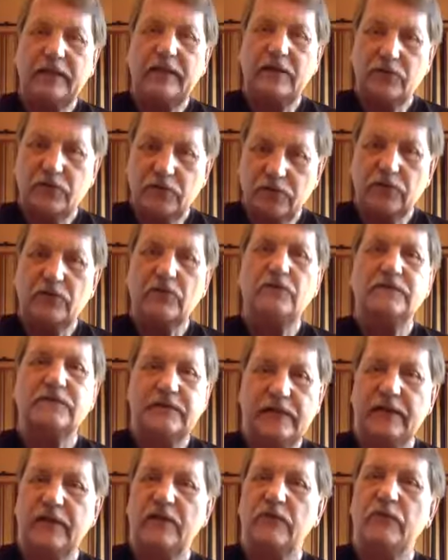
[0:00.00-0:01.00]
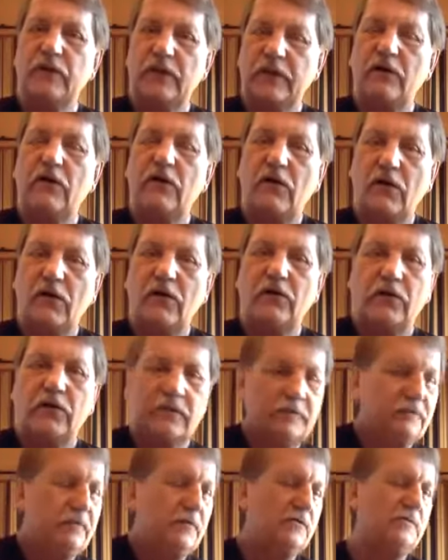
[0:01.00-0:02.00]
it couldn't hurt to hit it really hard on
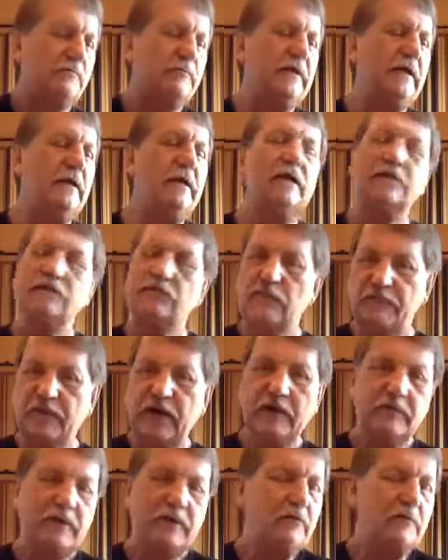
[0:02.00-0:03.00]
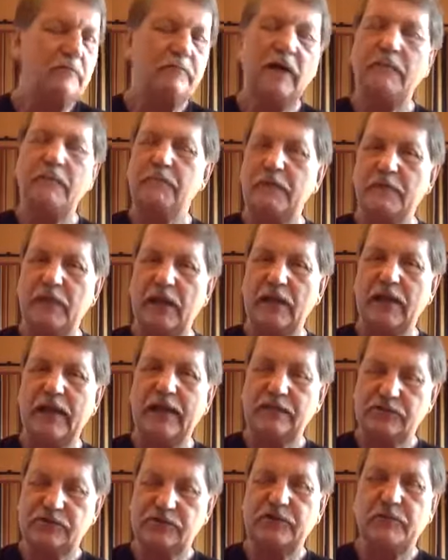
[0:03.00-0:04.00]
the first beat. So if I here would might be my
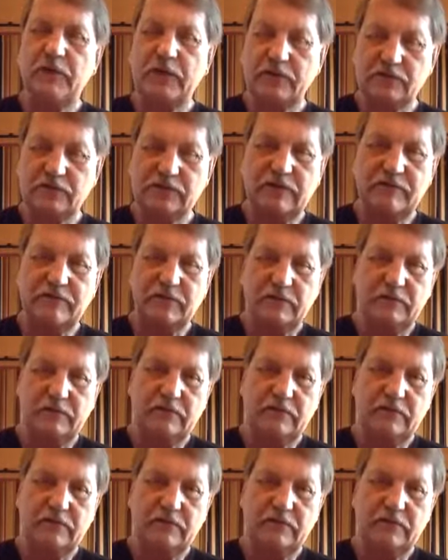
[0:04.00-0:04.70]
last G minor 7.